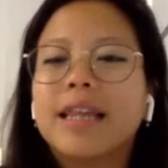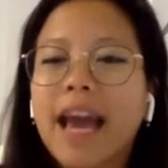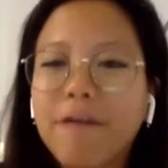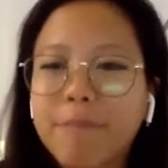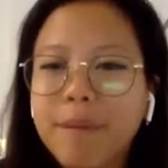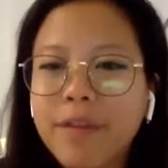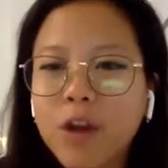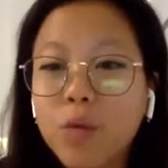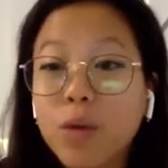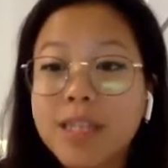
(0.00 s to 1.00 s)
they have been
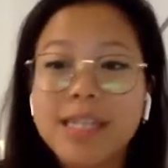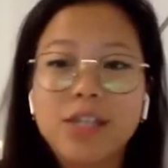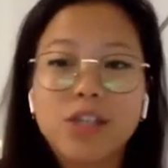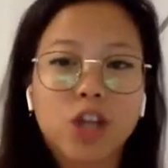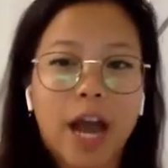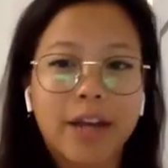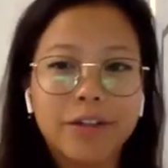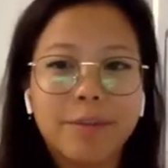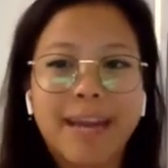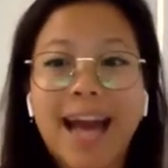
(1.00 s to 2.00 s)
there once as a
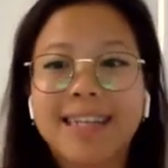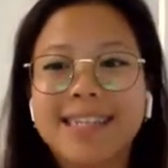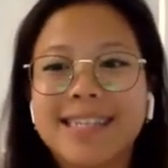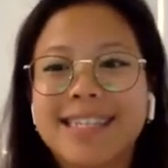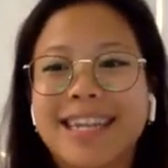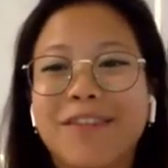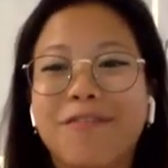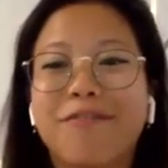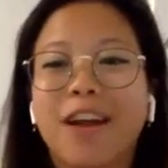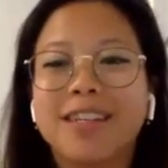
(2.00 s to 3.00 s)
child, but had to sit in
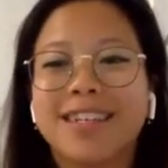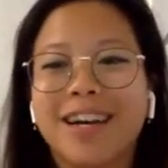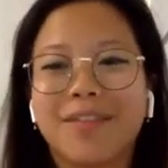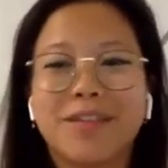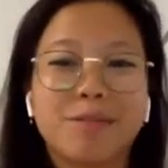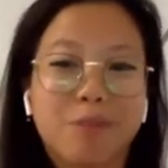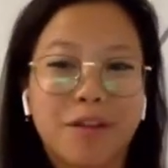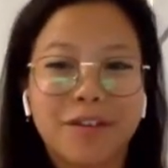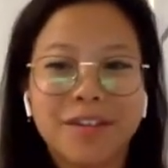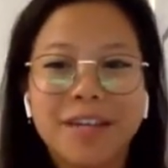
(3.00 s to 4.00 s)
front of his
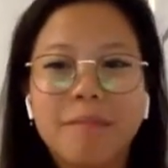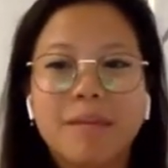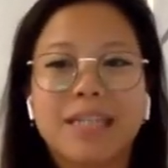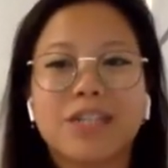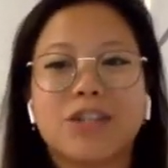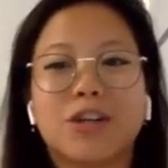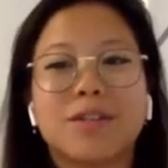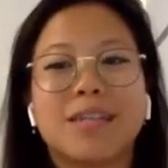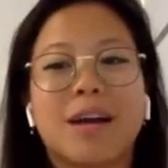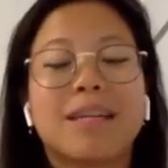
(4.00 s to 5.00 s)
brother because it
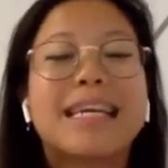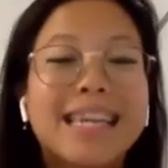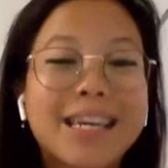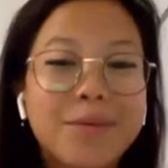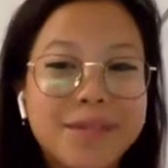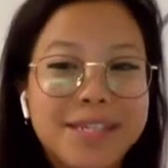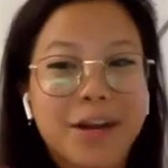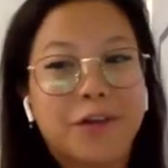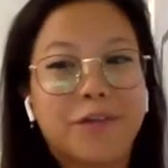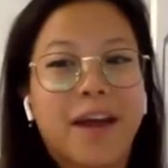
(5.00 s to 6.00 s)
turns out he was
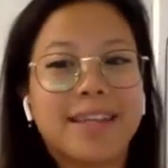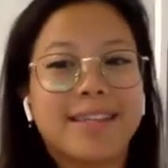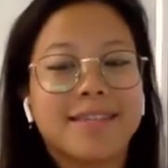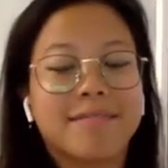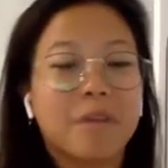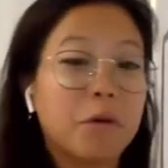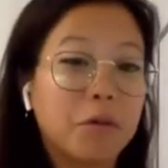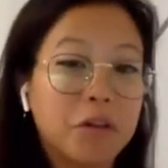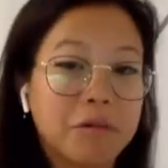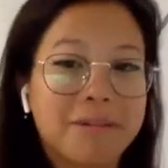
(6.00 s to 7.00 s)
scared of heights. Who
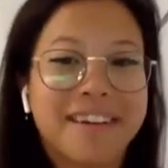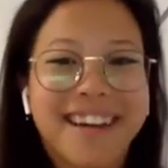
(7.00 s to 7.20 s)
knew?